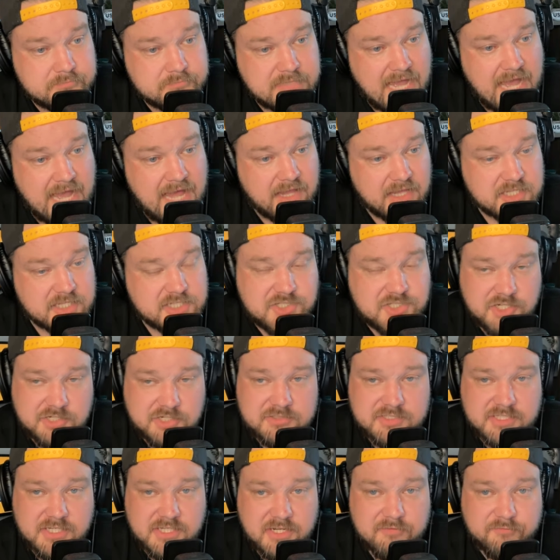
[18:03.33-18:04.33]
Alex
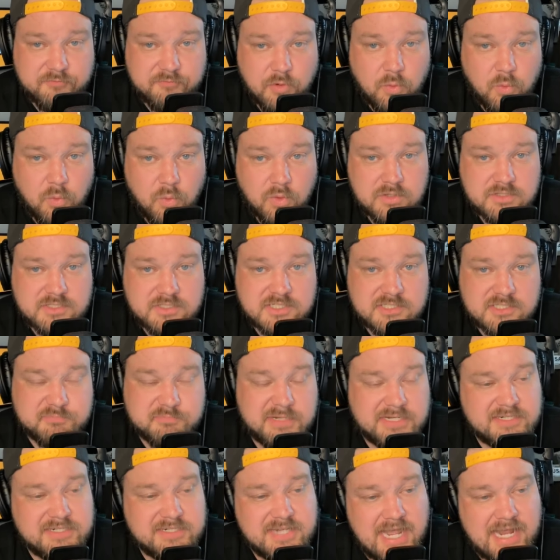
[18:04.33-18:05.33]
Jones and InfoWars has
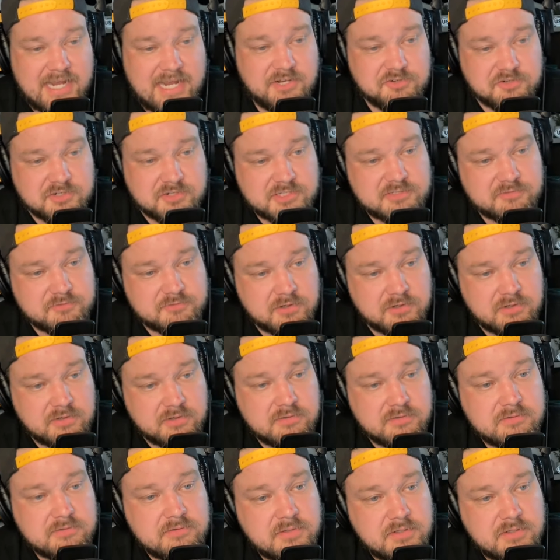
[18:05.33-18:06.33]
been dangerous
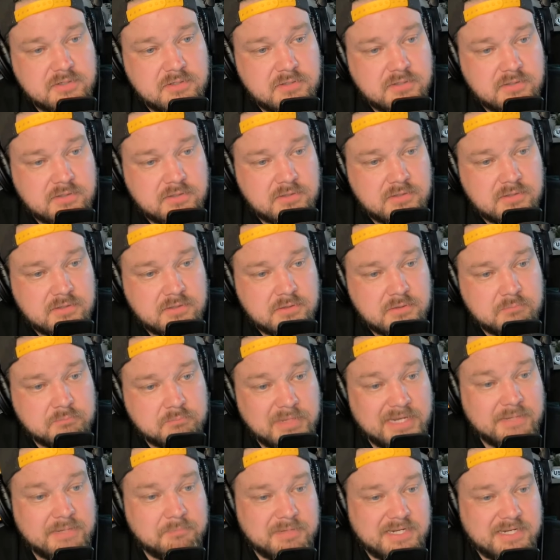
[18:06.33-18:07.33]
for
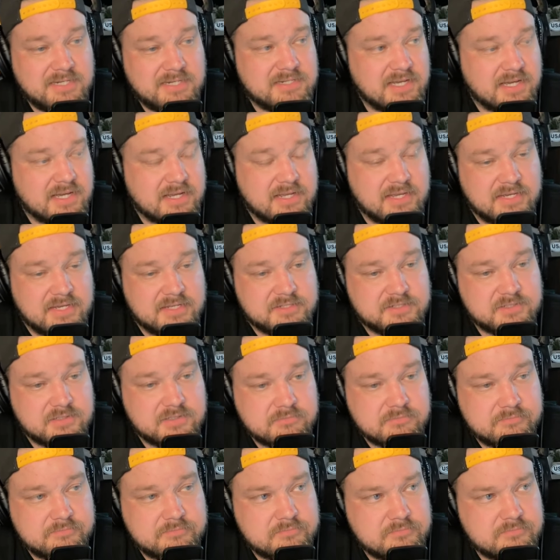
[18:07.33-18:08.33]
many, many decades,
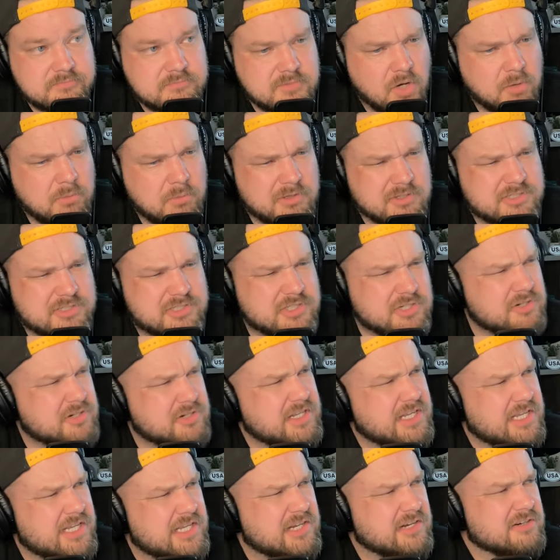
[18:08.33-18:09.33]
almost
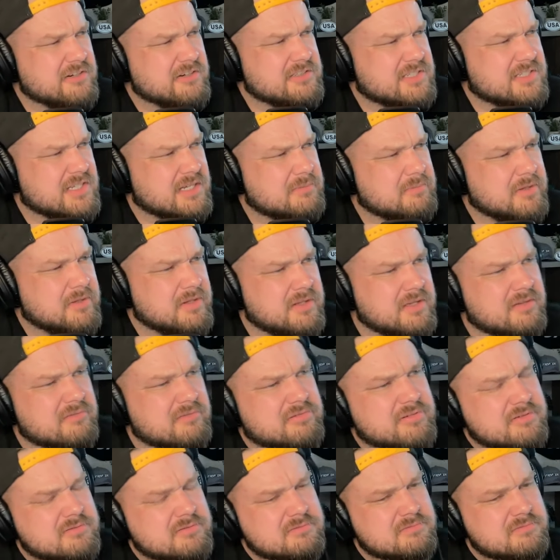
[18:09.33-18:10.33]
30 years, I believe.